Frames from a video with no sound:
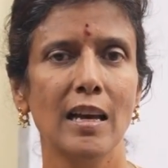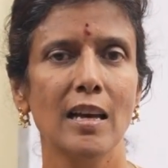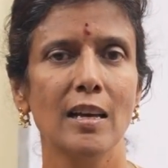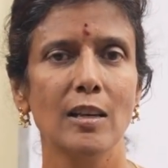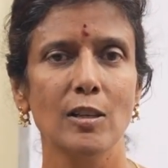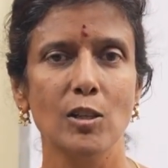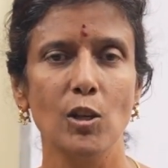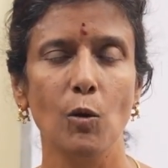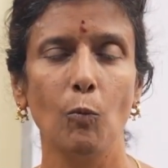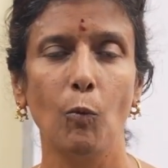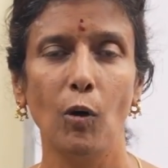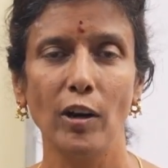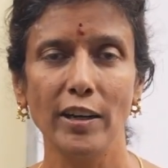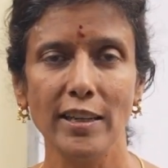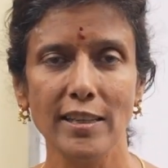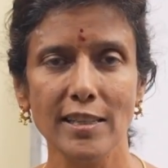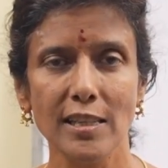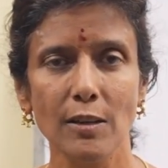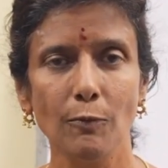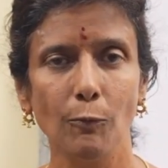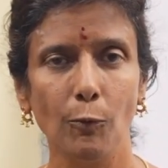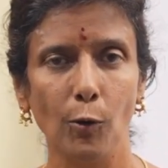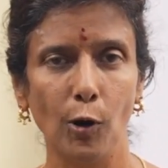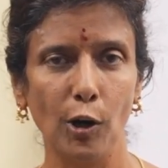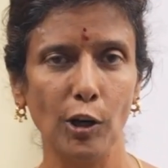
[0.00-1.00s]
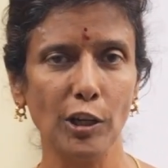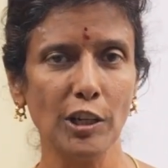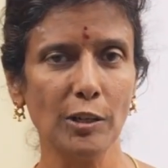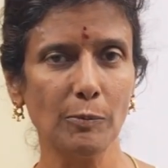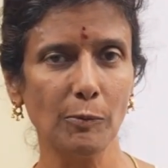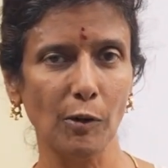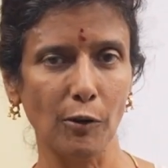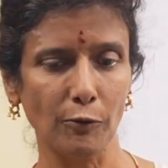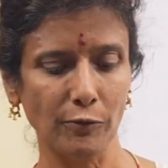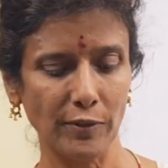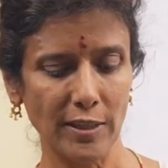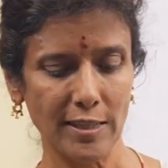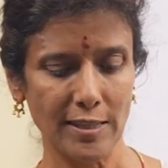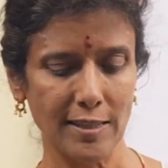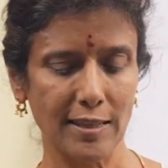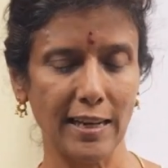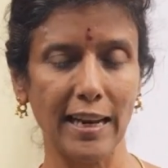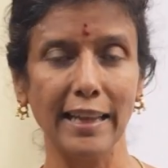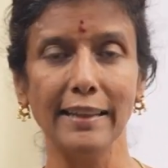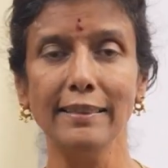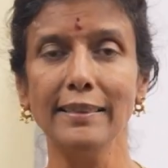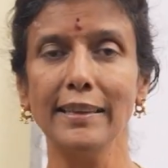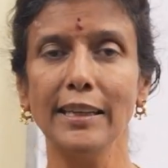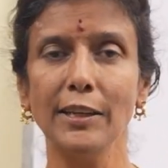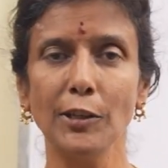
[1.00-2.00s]
So what is the volume of this?
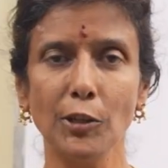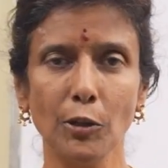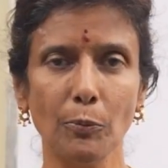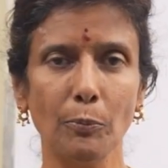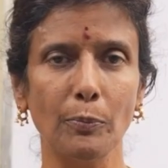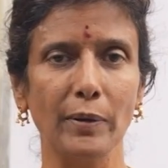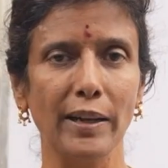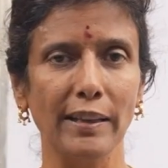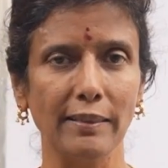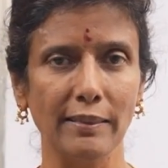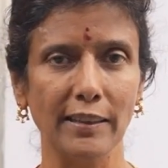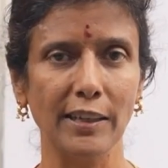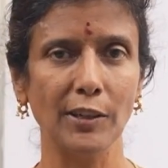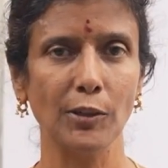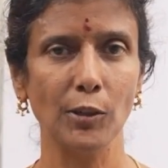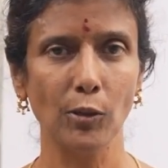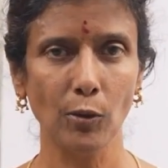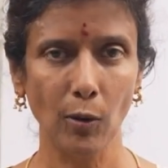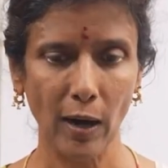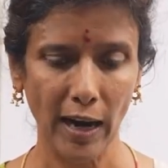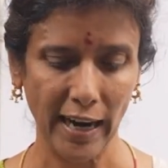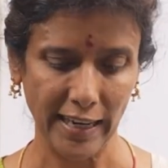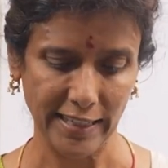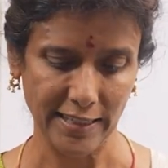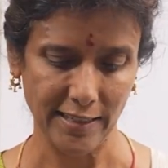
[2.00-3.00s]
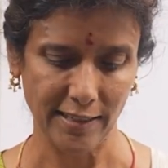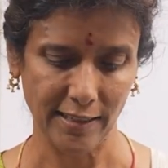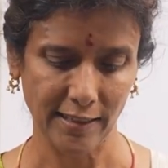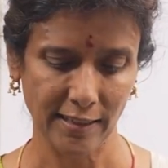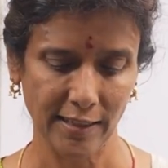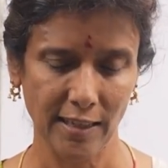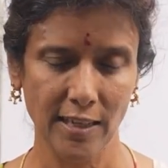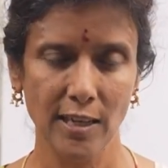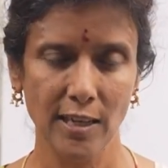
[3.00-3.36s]
Length into breadth into height.